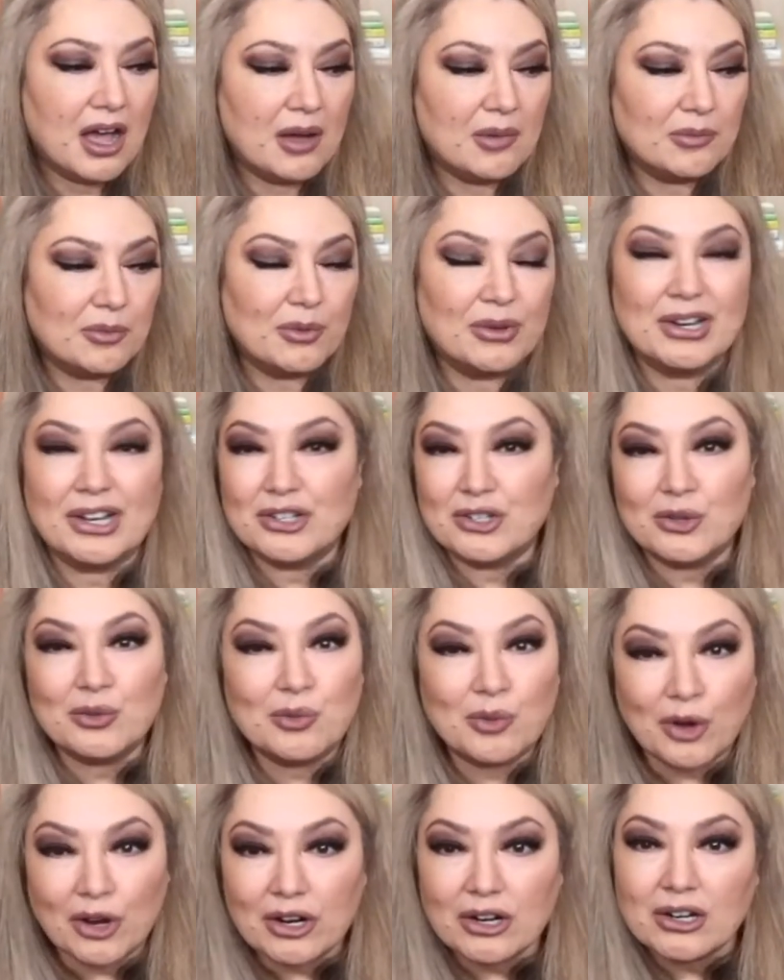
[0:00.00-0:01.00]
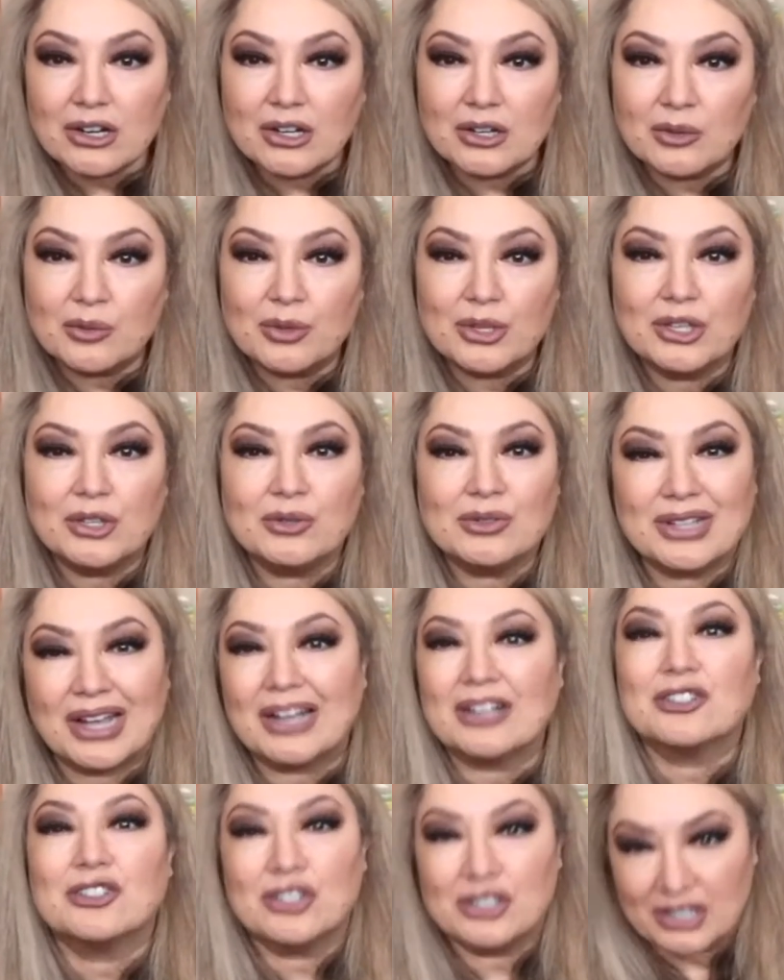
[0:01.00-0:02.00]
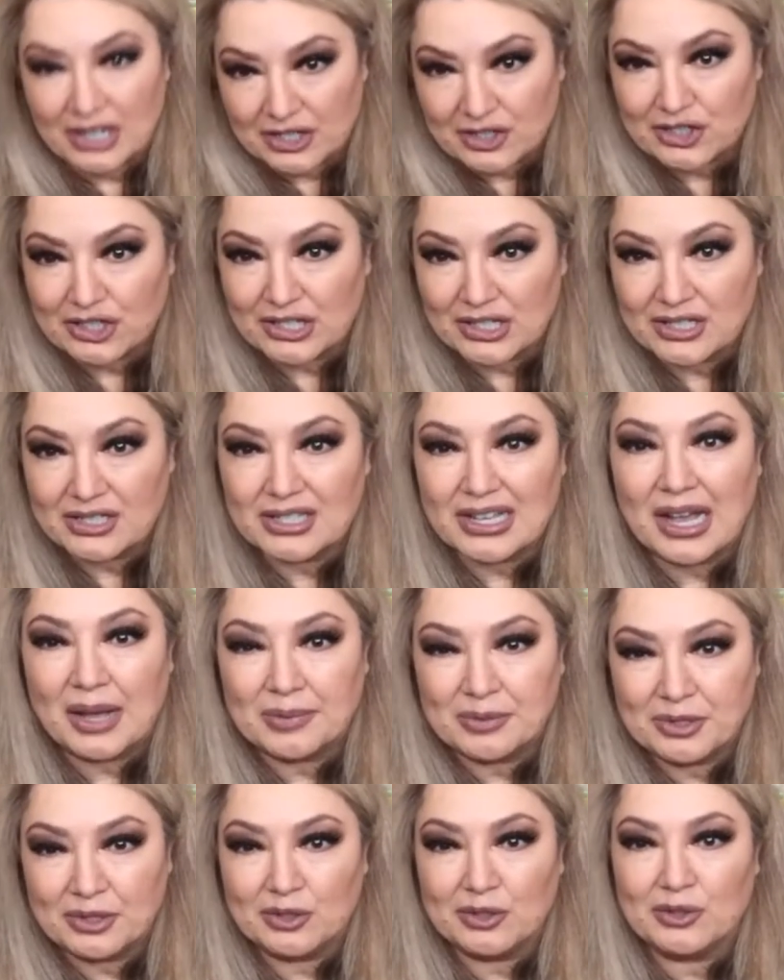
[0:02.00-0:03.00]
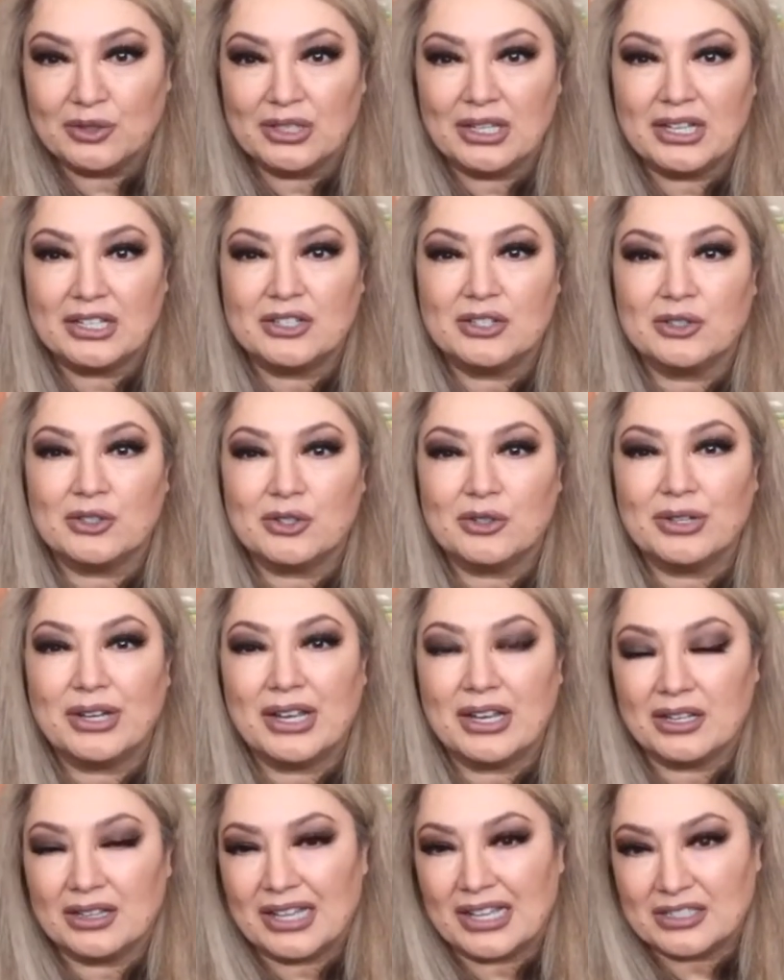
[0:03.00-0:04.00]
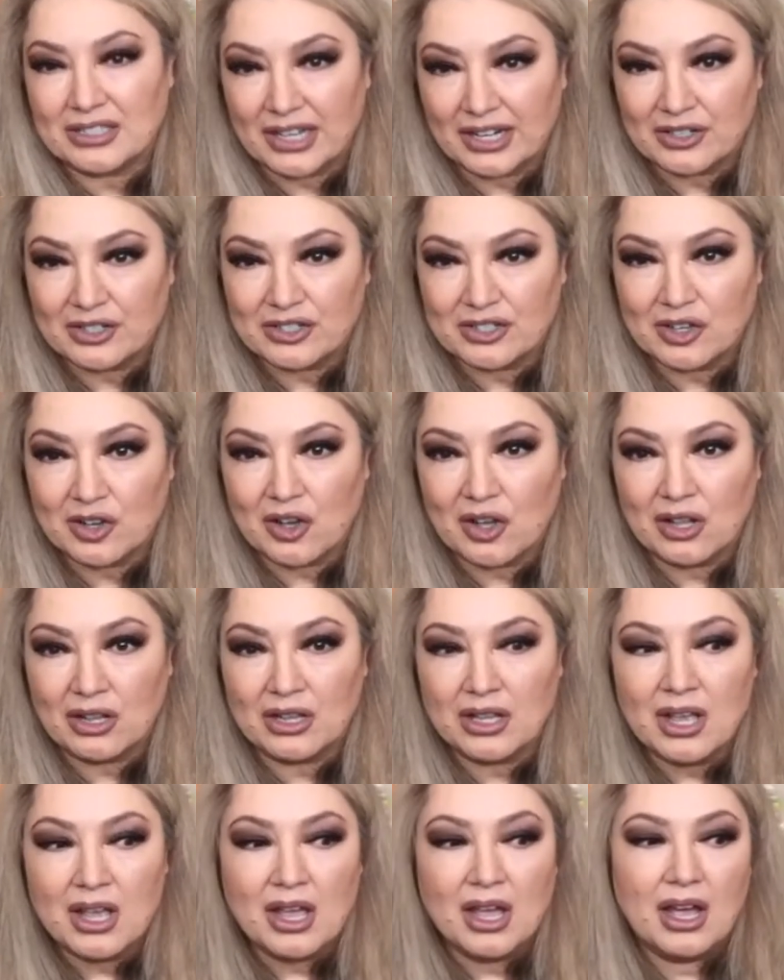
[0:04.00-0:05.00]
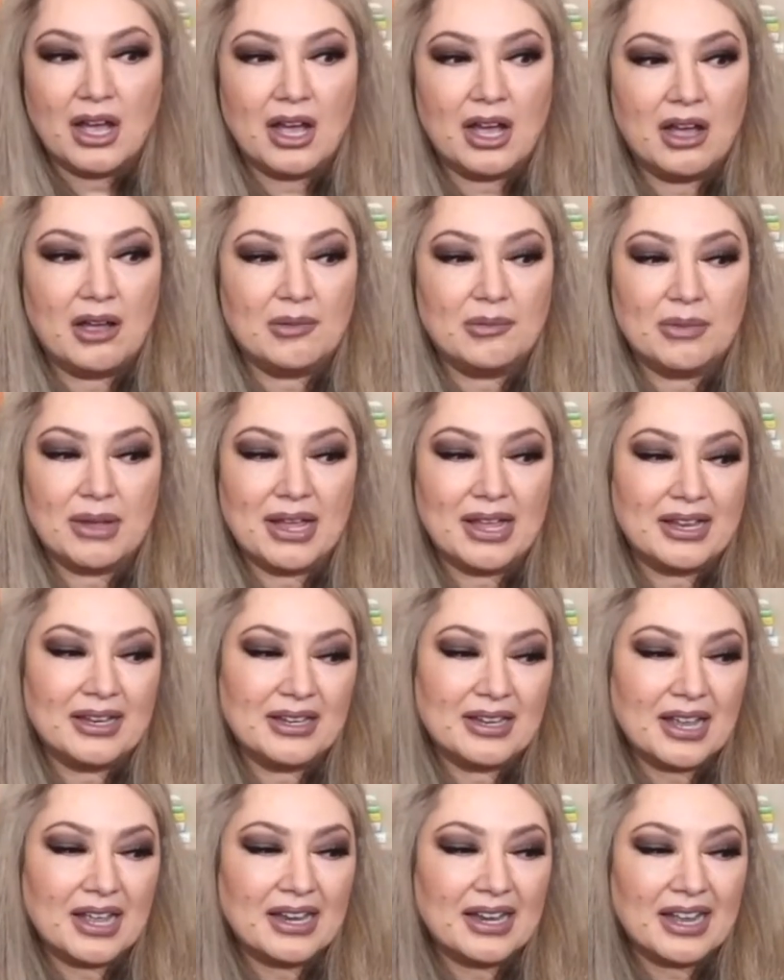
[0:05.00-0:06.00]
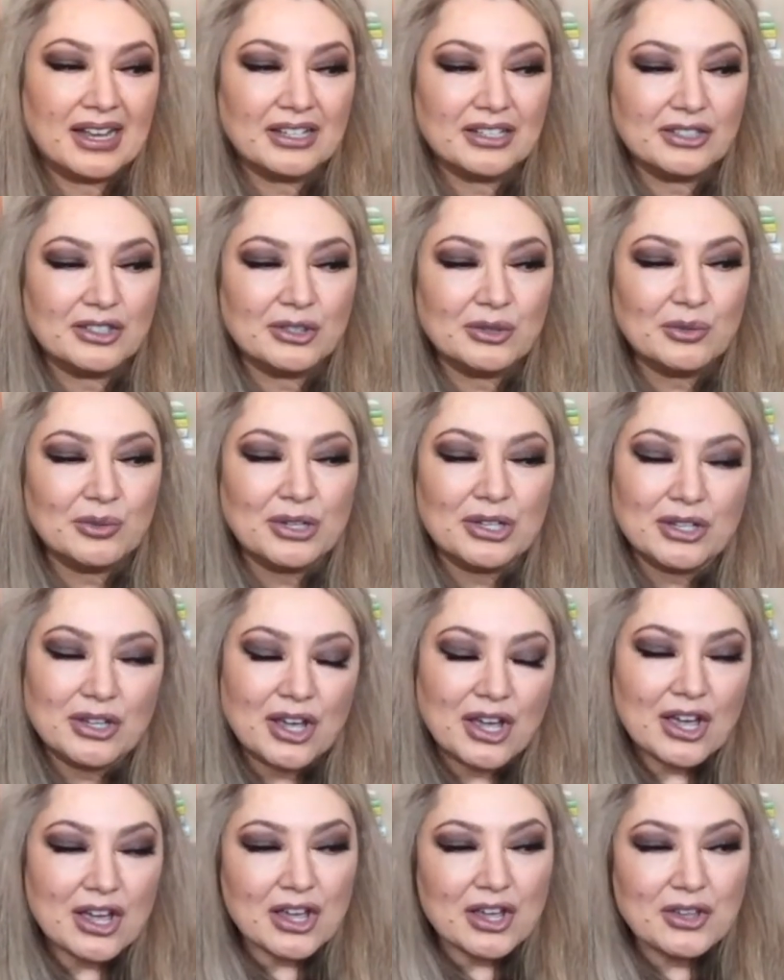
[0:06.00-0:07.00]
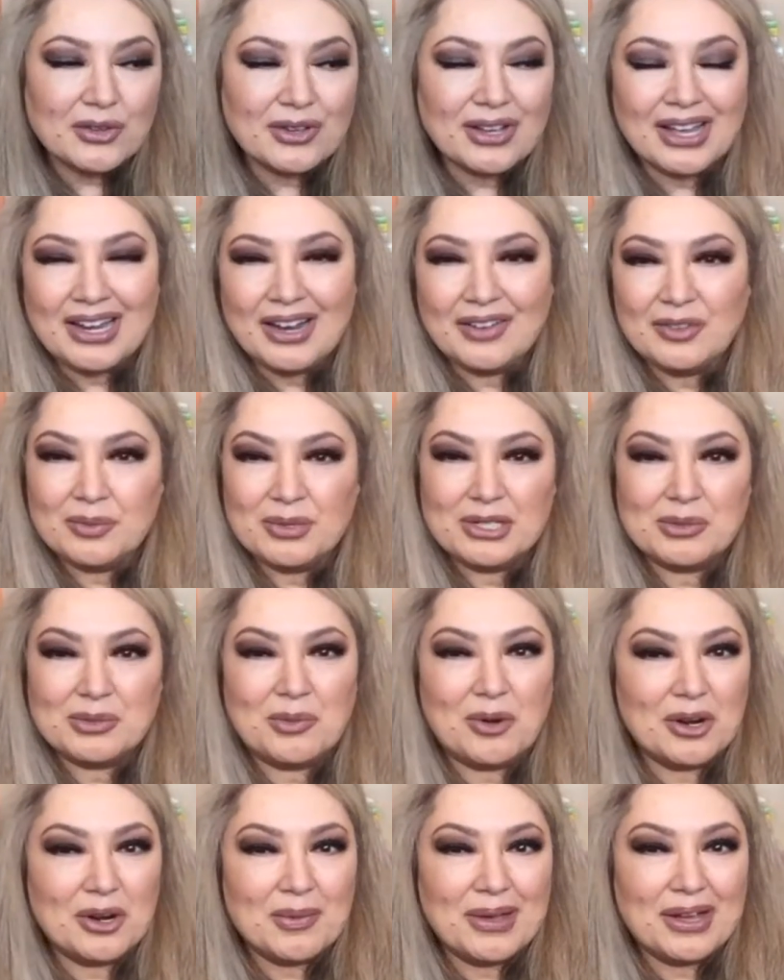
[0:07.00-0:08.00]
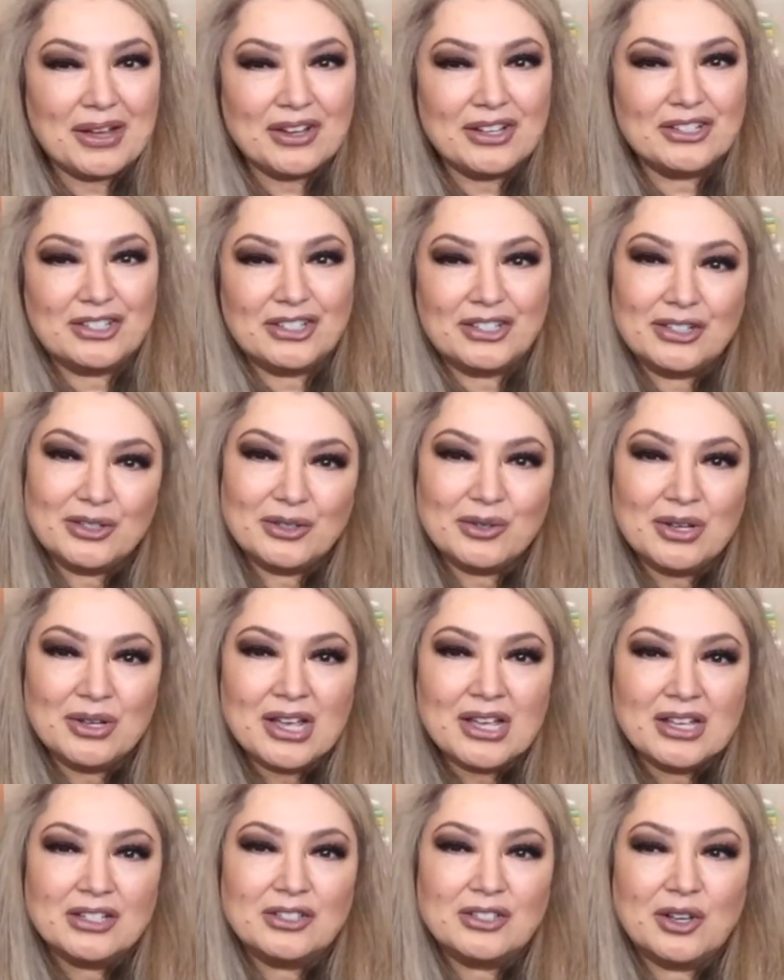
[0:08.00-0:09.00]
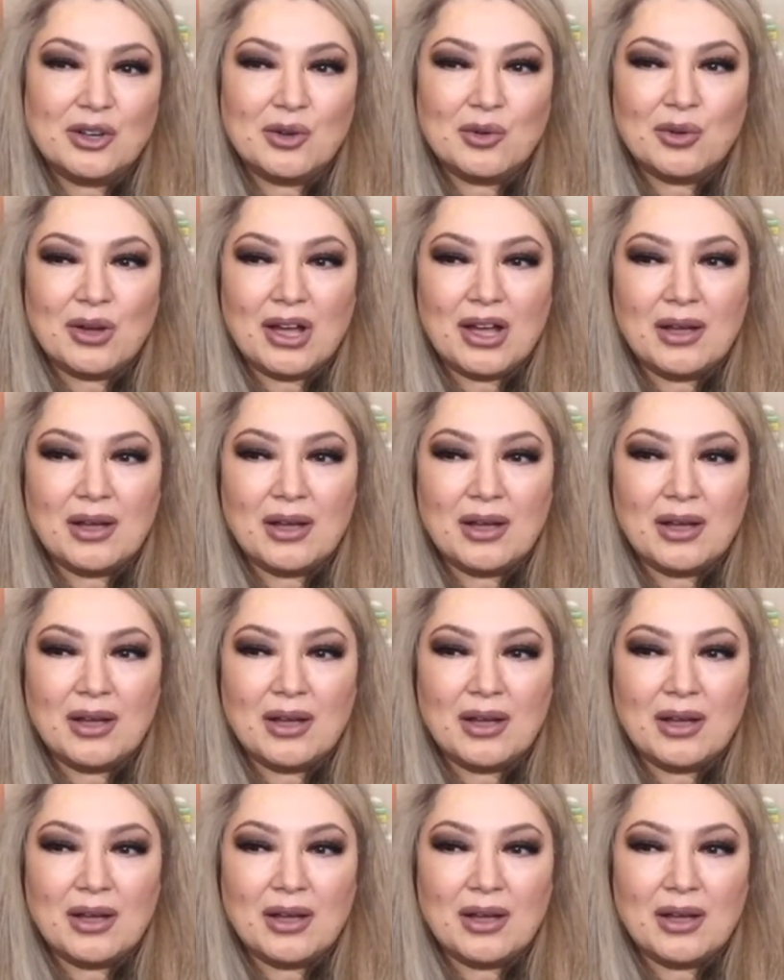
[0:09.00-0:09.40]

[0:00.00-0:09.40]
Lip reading: When I do work, we use extra suctions, absolutely, to create less aerosol. And you kind of have to be smart about it too. So